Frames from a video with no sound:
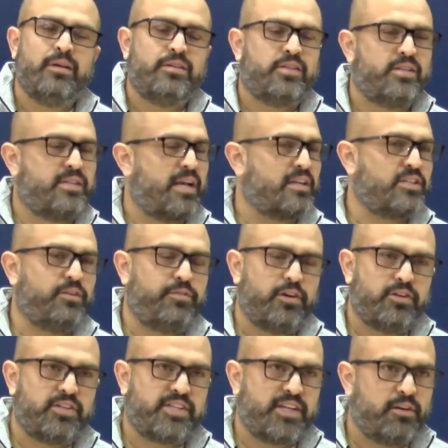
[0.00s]
She's actually
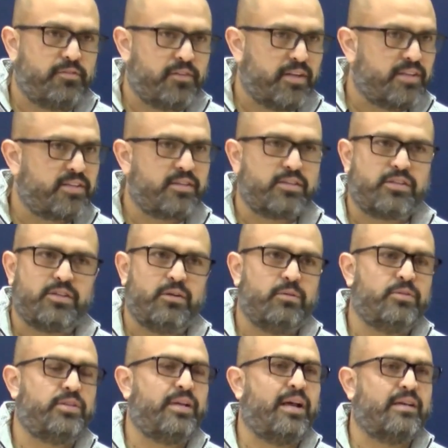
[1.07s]
very selfless,
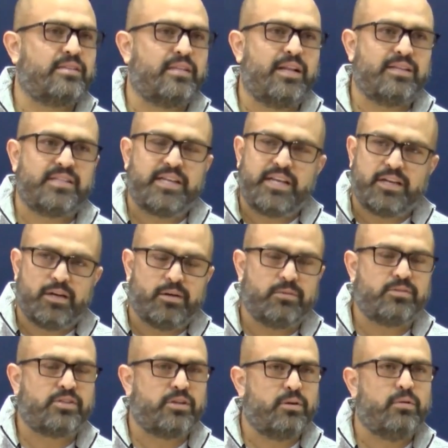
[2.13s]
so she has less ego,
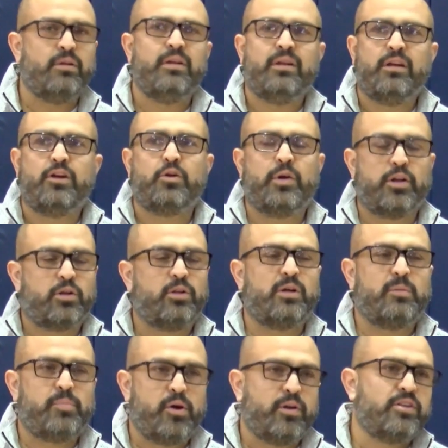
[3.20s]
so critical
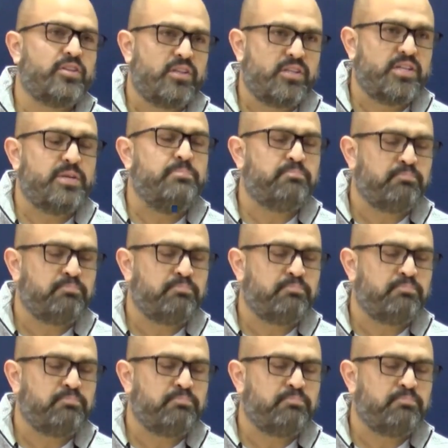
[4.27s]
component to the team.